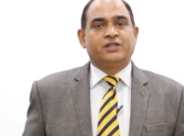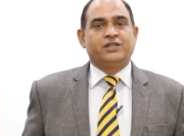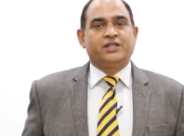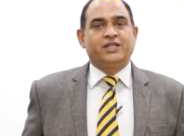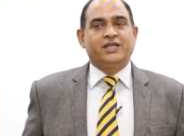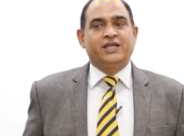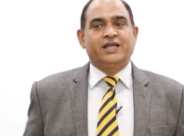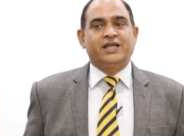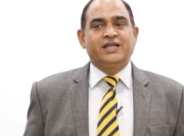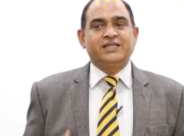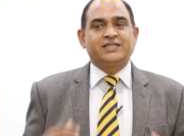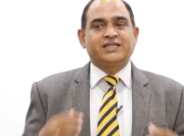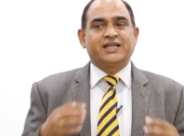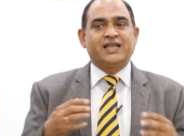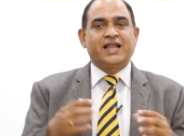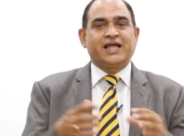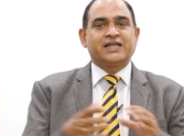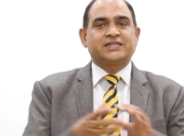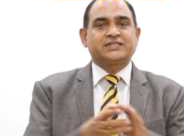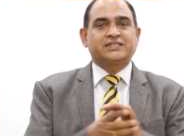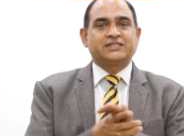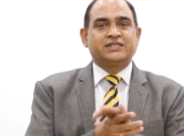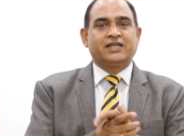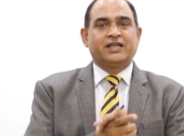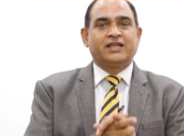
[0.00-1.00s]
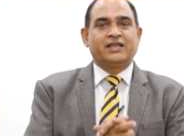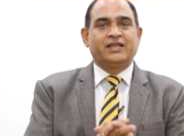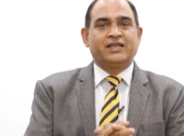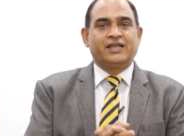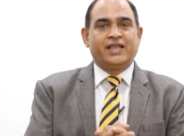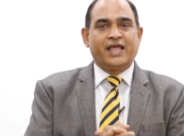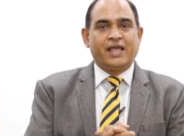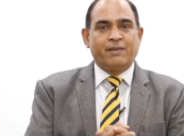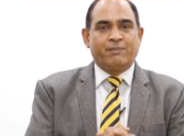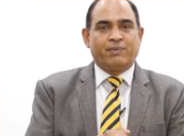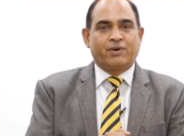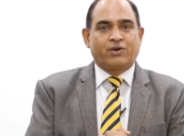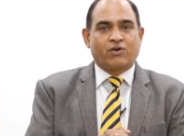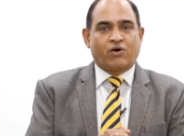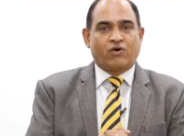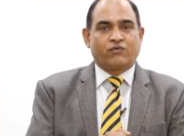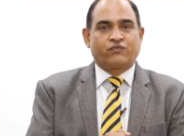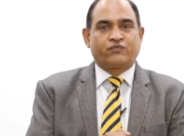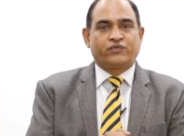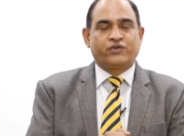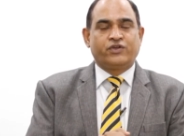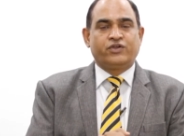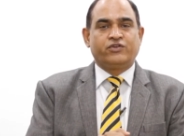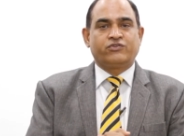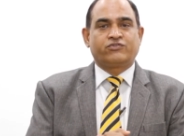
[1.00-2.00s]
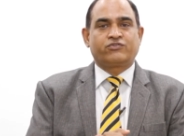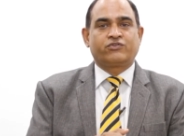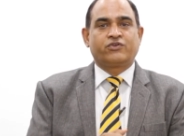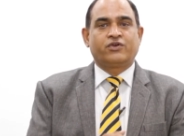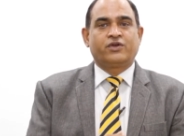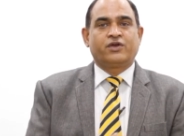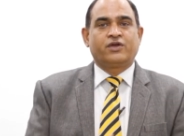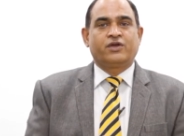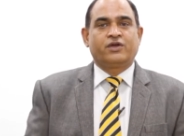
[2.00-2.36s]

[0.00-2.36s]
The International Labour Office